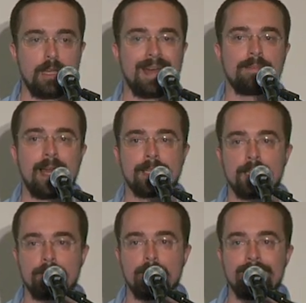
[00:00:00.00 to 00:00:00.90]
A rank
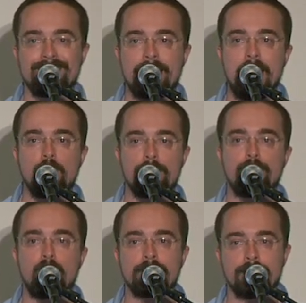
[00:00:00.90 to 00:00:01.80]
here means how
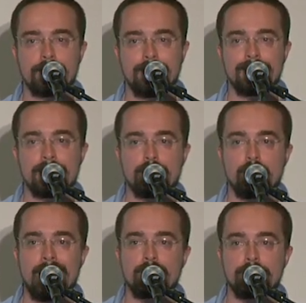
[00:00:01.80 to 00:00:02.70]
important is it
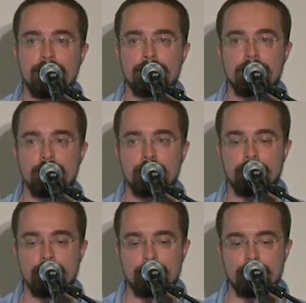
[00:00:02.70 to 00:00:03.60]
to annotate each
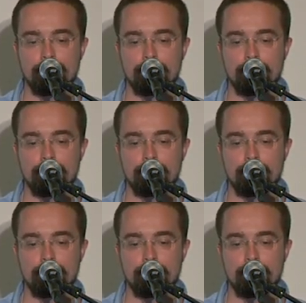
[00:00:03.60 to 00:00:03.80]
image.